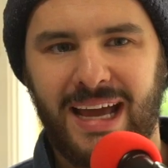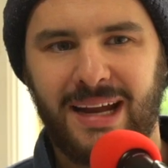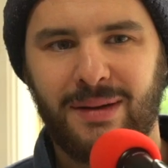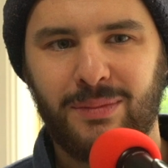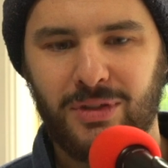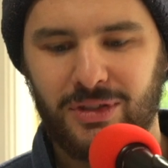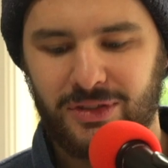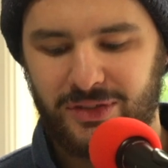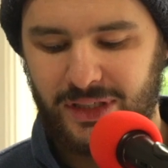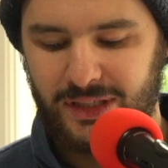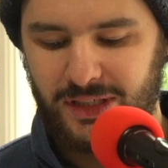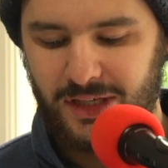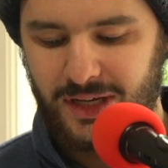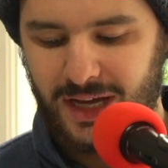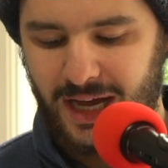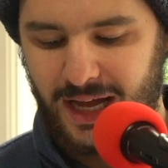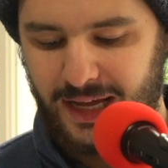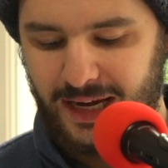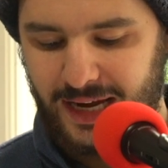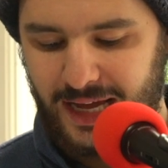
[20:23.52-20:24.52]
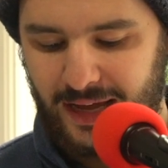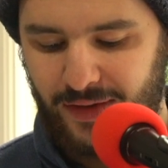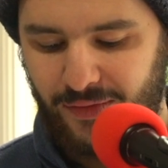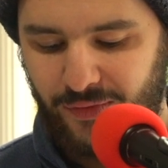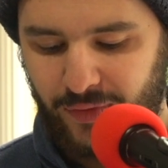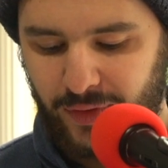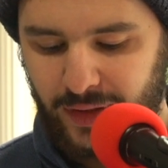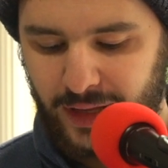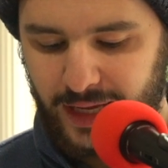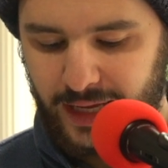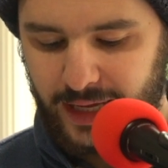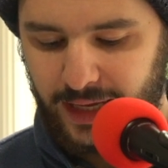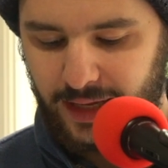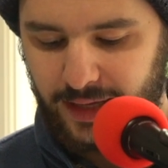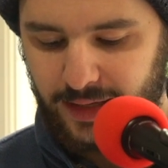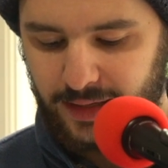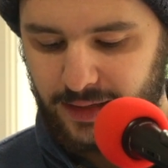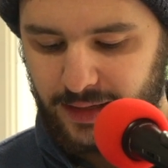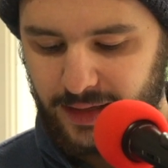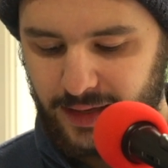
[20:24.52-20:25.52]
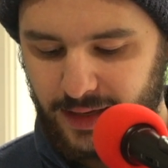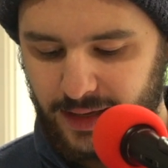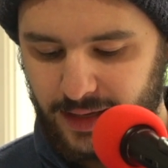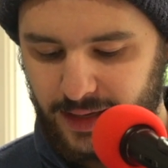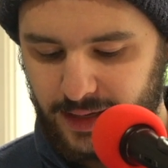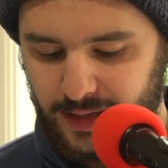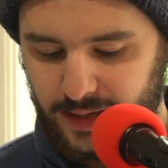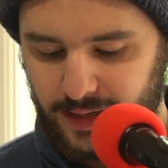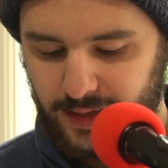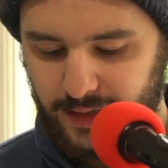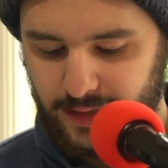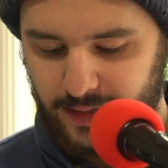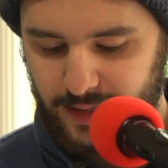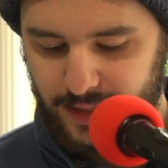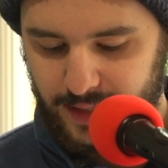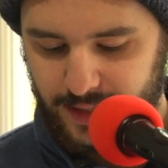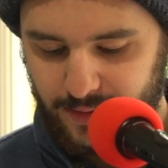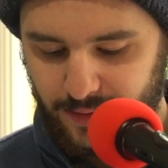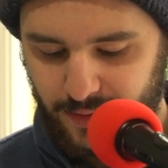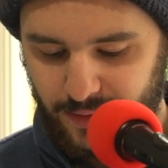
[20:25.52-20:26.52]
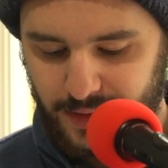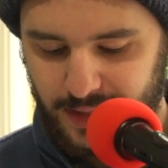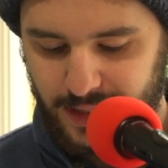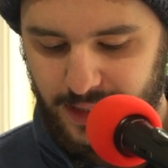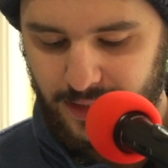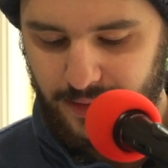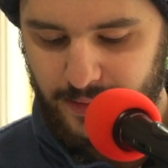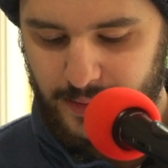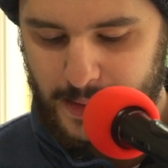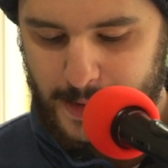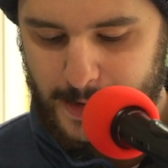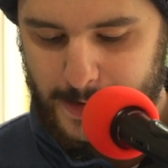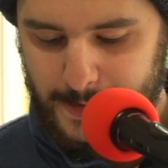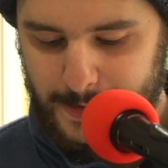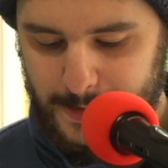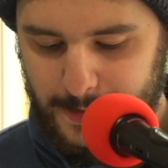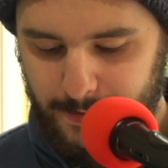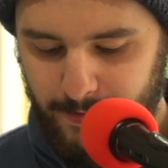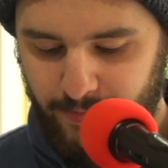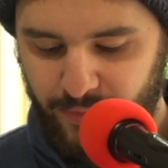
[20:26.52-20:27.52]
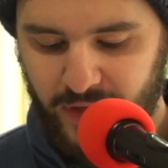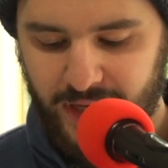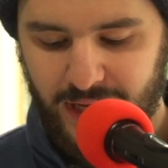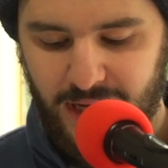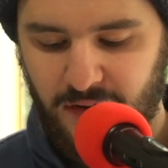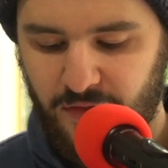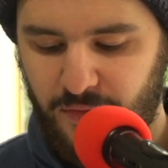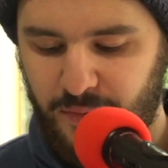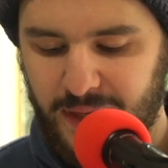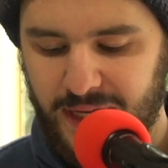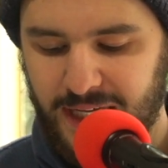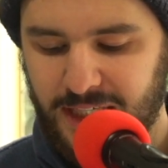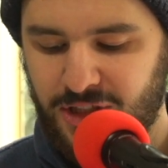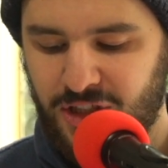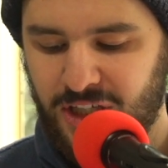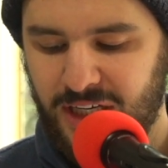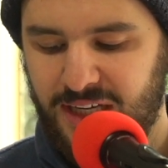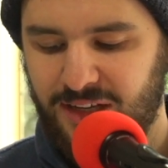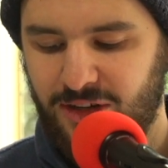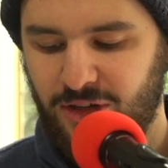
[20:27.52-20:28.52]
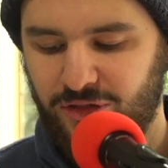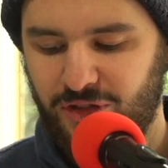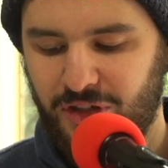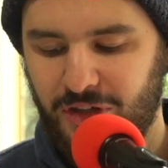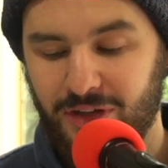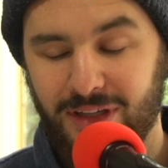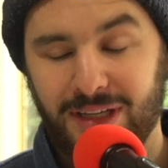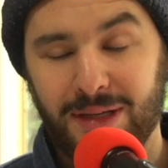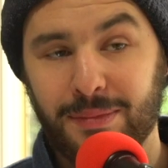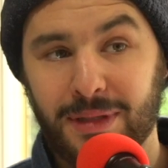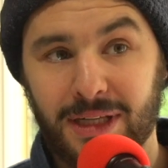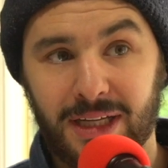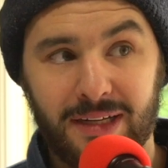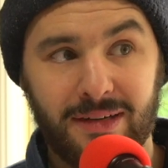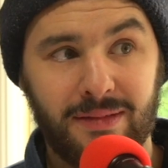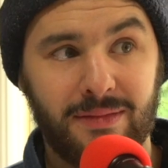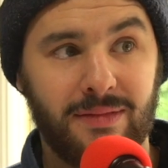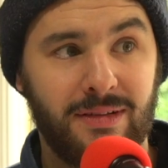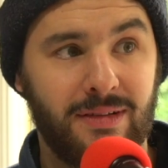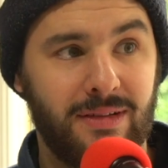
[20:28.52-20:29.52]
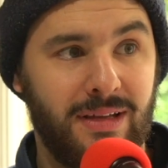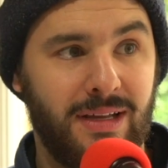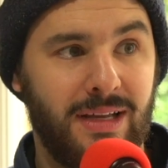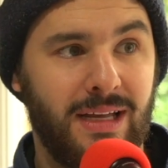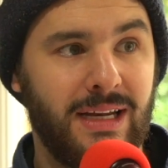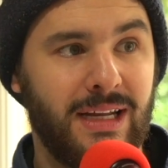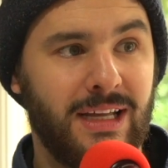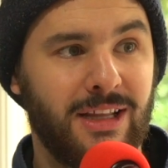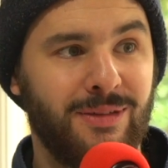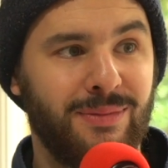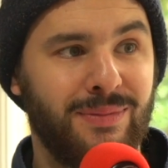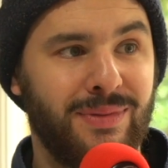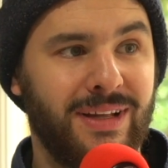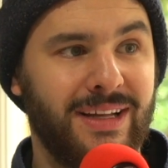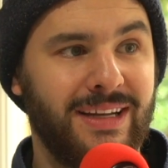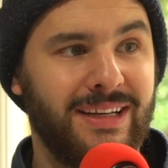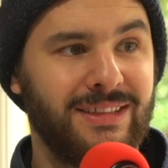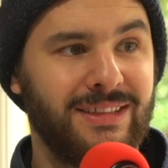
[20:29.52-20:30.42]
animals, and you can't have like what were they? You can't have pig, chicken, or turkey blood. Any other blood